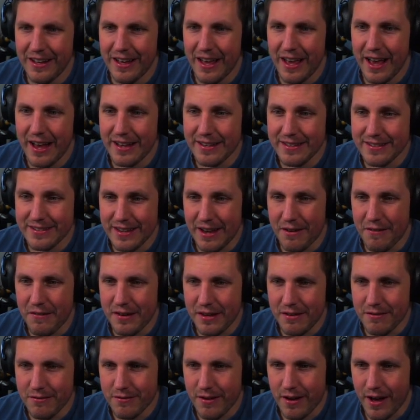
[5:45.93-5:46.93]
A
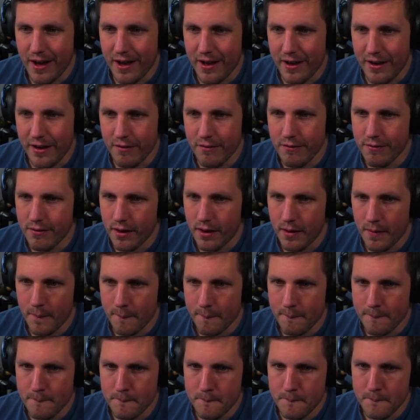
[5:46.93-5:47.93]
75
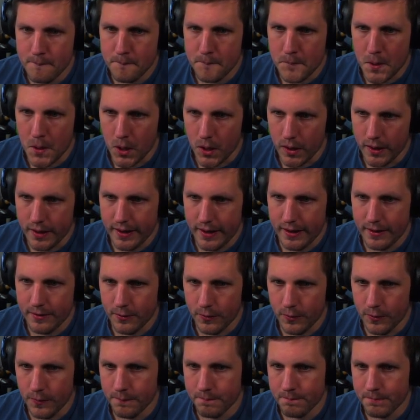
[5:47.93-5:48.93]
ball
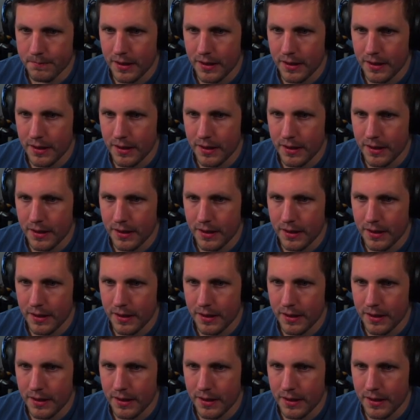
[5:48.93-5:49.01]
handle,